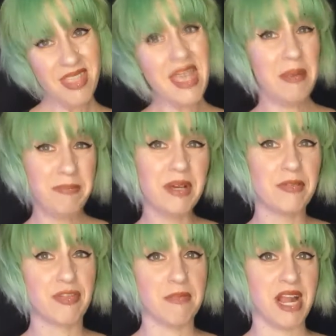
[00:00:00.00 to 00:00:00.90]
and
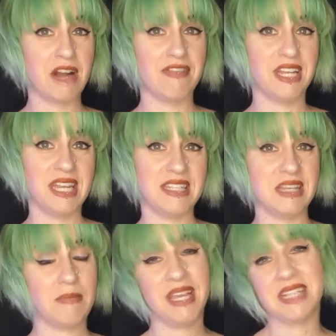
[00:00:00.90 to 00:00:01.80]
build from there if it needs
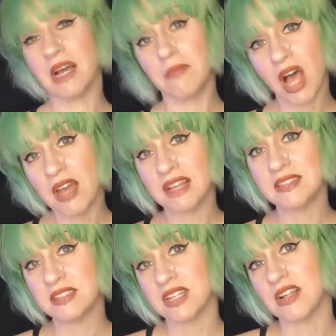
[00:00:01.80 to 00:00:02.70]
it, because I'm not
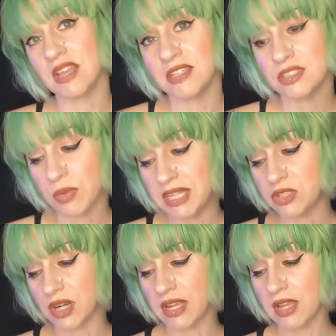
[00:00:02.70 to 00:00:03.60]
necessarily a sweet
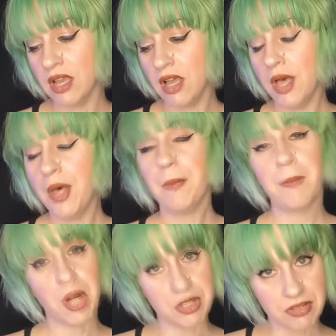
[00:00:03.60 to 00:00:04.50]
drink
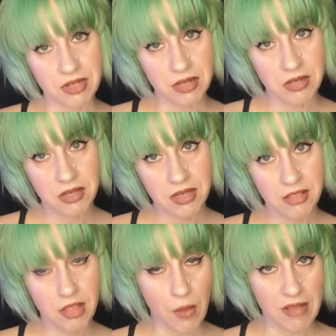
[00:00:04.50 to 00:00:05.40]
person.
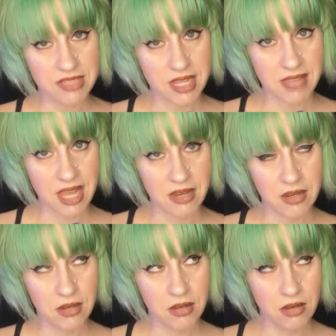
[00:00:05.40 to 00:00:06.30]
Though I've said that
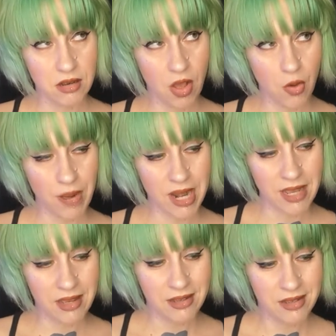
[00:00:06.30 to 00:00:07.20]

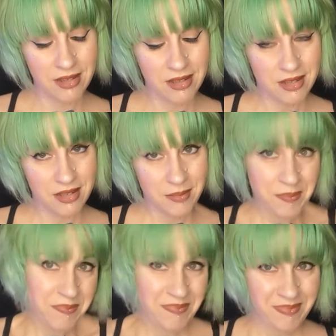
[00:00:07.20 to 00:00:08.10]
already.
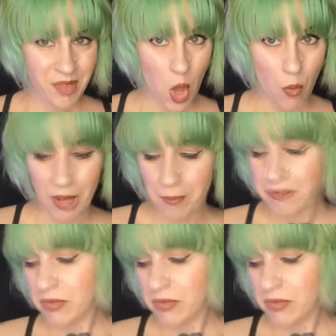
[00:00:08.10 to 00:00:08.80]
Oh well.